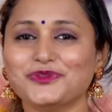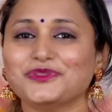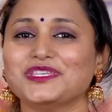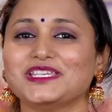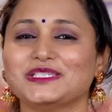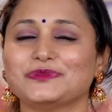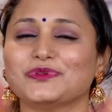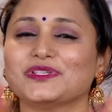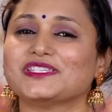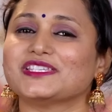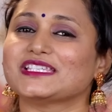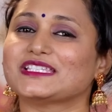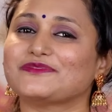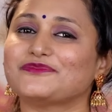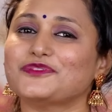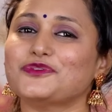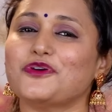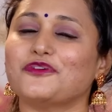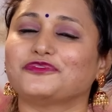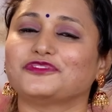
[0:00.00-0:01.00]
These were just
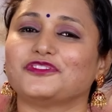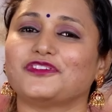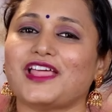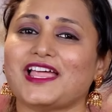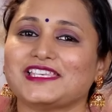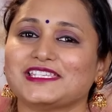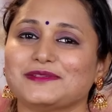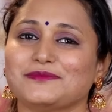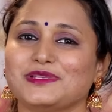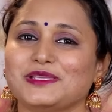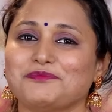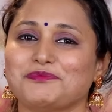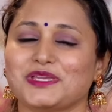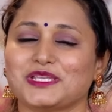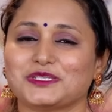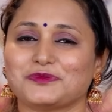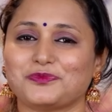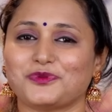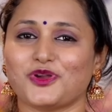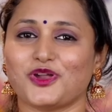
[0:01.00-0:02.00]
few of the randomly
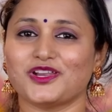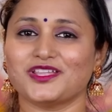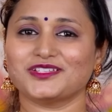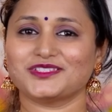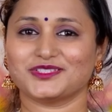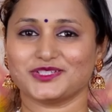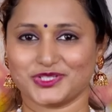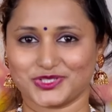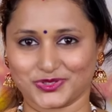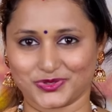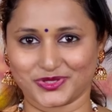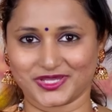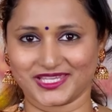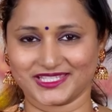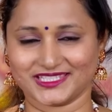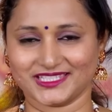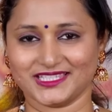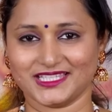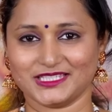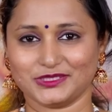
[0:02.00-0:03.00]
picked products to showcase
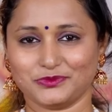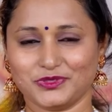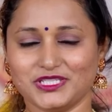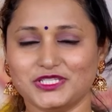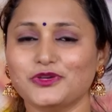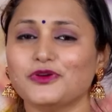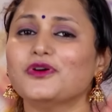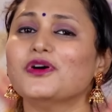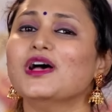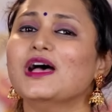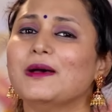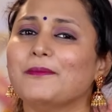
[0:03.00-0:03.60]
in this video.